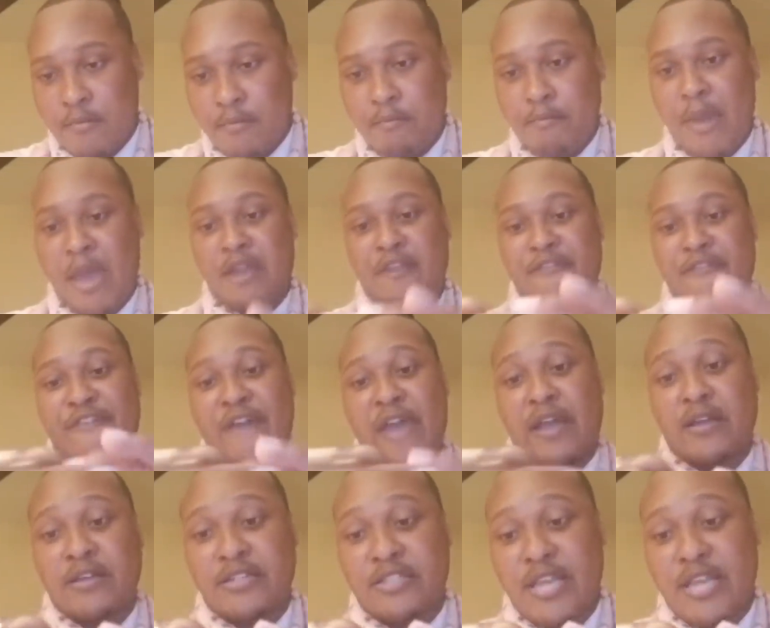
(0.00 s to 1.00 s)
Matter of
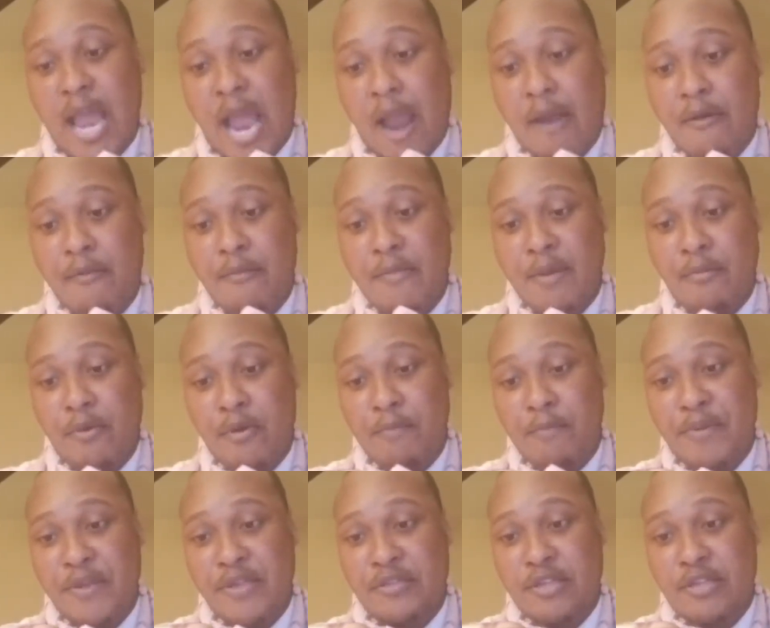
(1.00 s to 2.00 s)
fact, because I remember
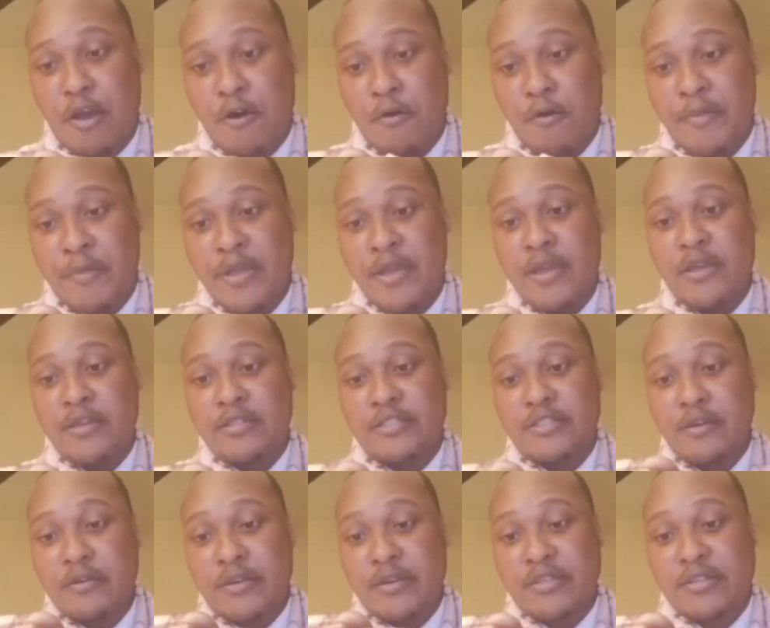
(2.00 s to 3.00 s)
when P told me,
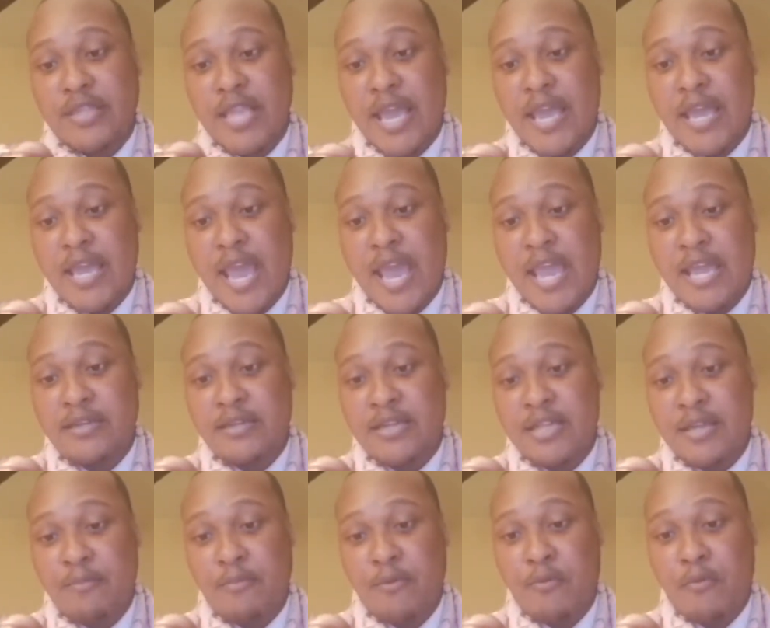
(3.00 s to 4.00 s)
Silky stayed 8
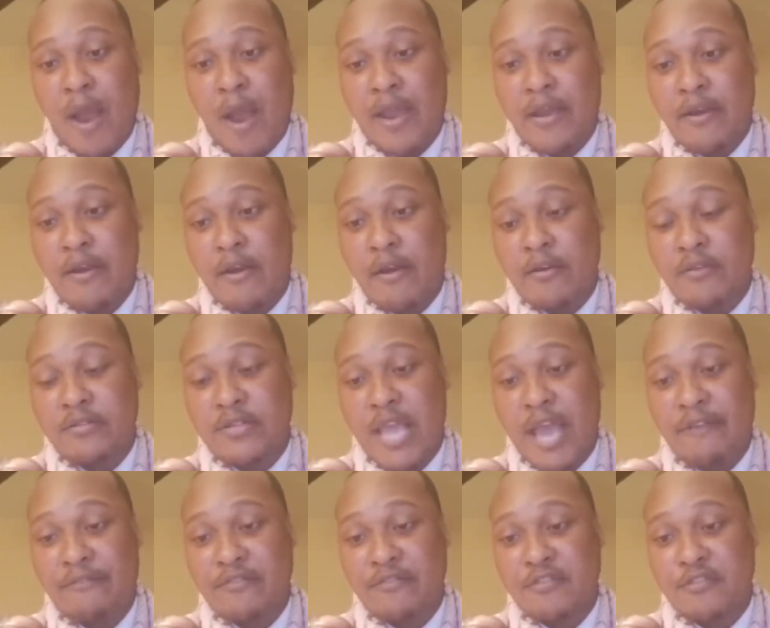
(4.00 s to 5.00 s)
deep with white girls
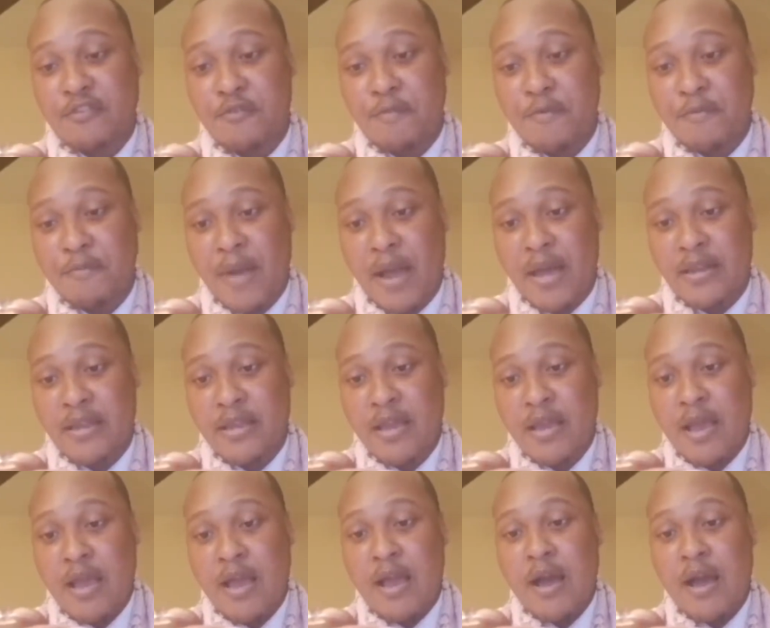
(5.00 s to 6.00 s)
having stupid money.
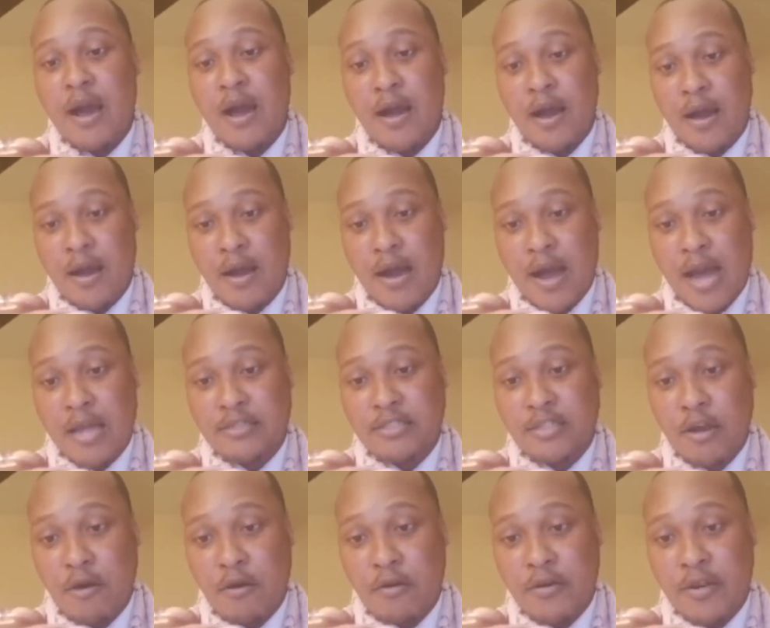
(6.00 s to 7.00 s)
I
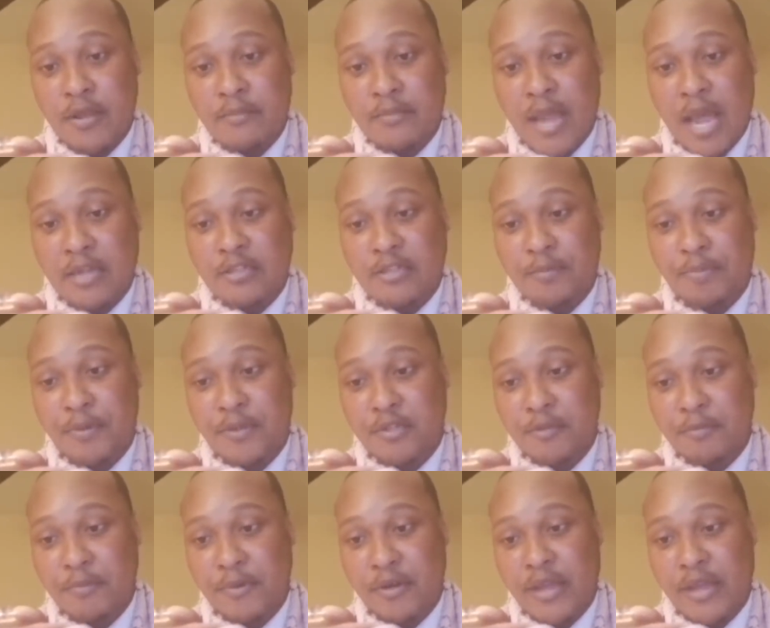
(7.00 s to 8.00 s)
told him not to put
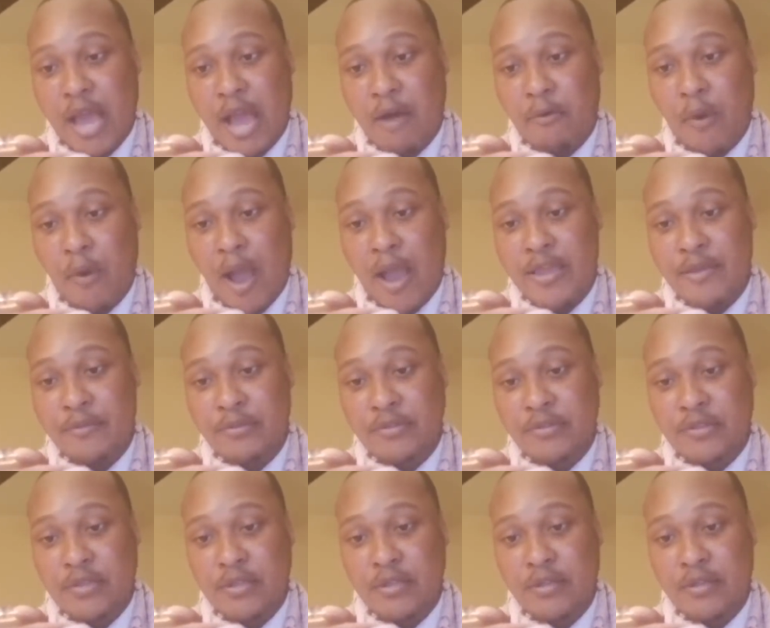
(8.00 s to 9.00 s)
the book out while he was
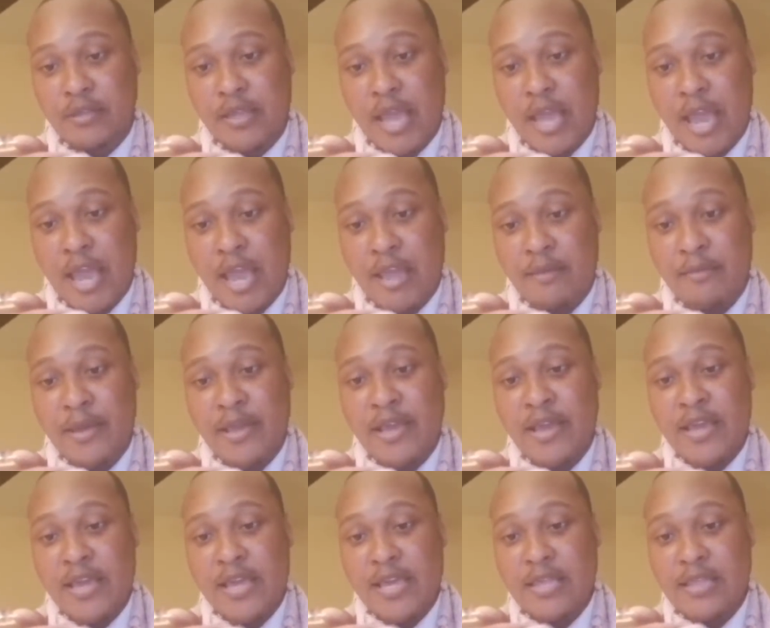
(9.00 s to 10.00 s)
still in the game.
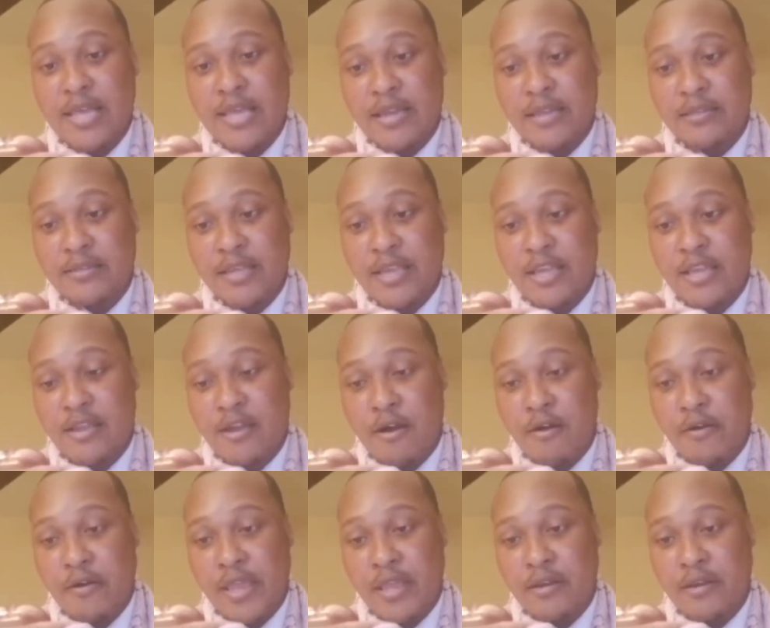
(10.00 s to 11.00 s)
He let his
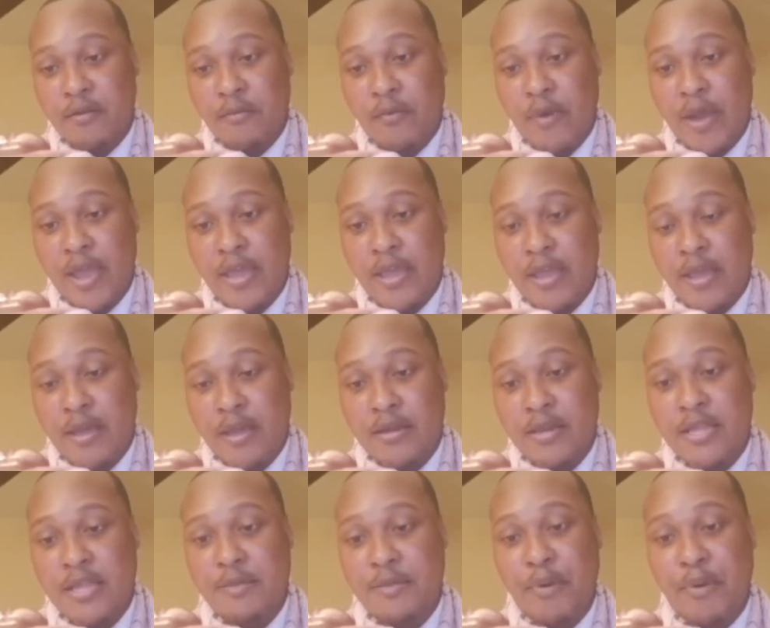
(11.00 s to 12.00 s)
ego get in the way
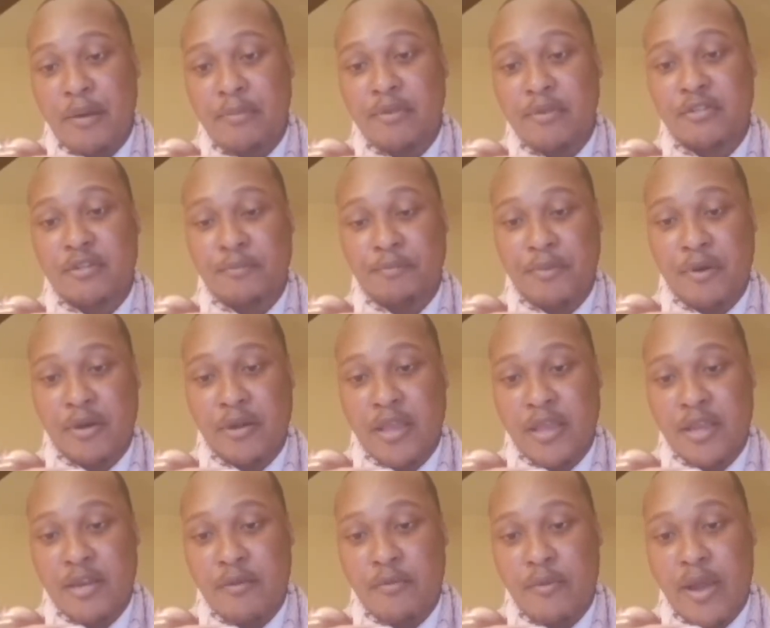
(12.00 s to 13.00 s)
and he published the book
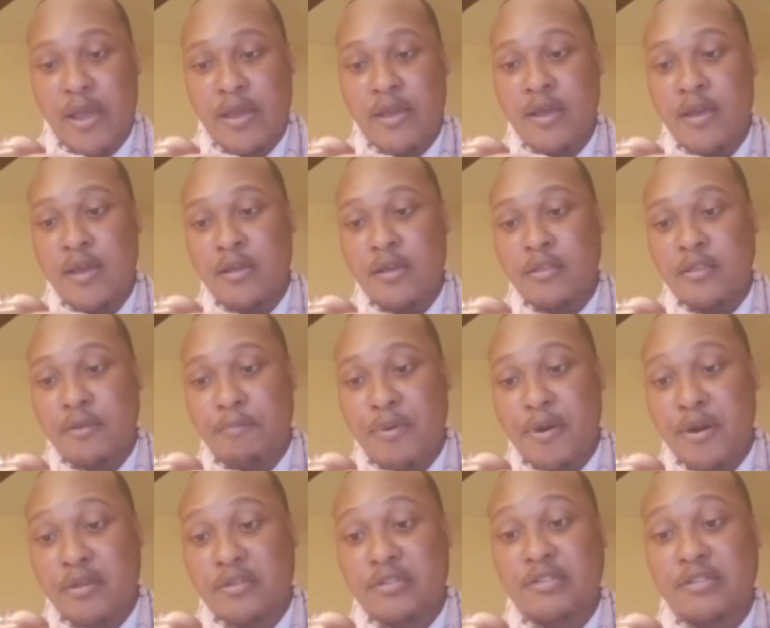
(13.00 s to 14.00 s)
anyway. The
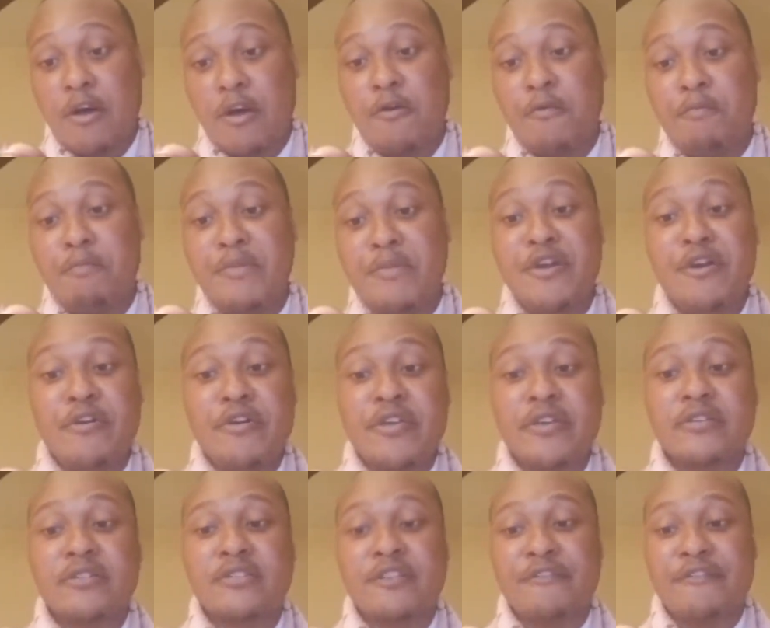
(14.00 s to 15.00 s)
book sold
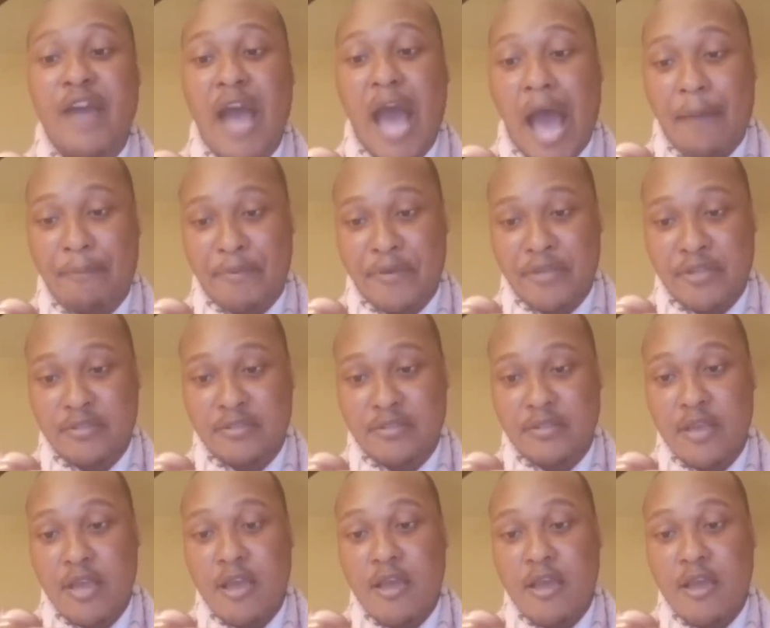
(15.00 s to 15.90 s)
millions of copies.